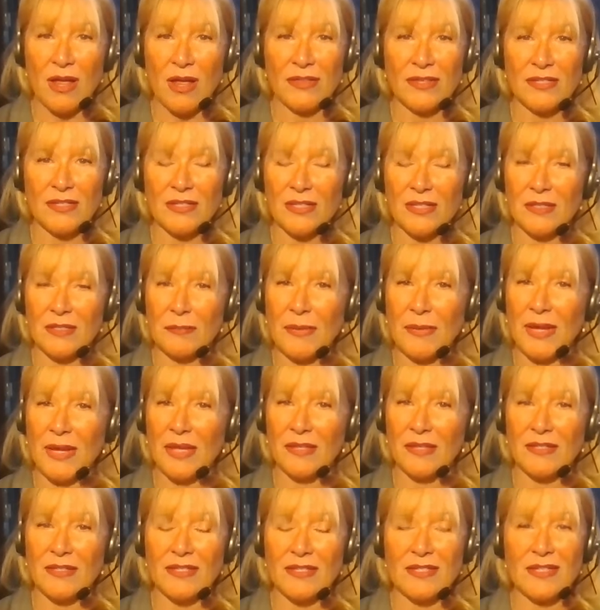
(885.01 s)
This has
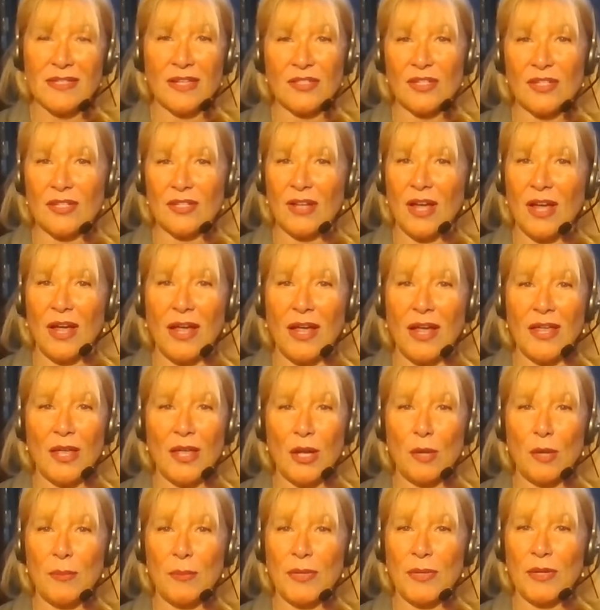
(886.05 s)
been such an
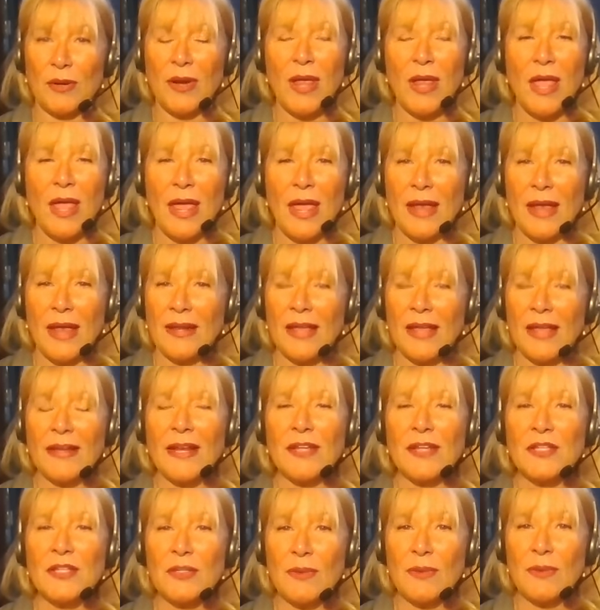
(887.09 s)
eye-opener. And
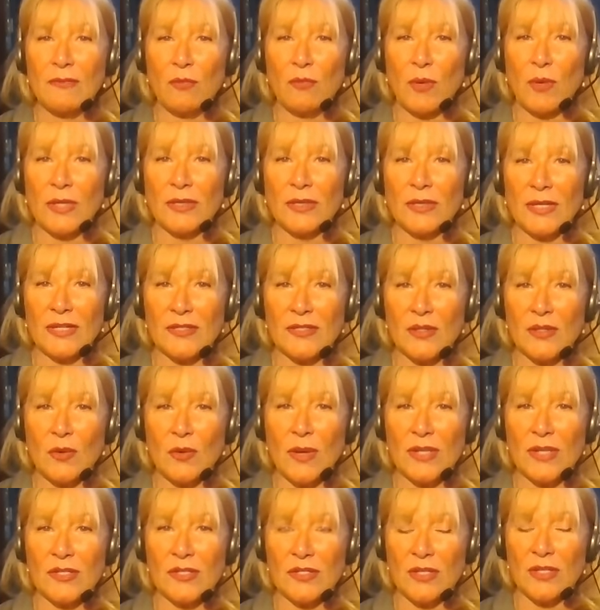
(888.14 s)
I do have one last
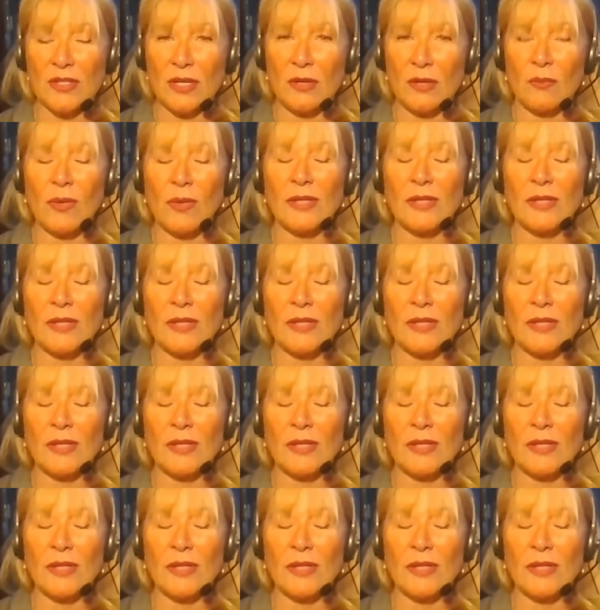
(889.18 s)
question.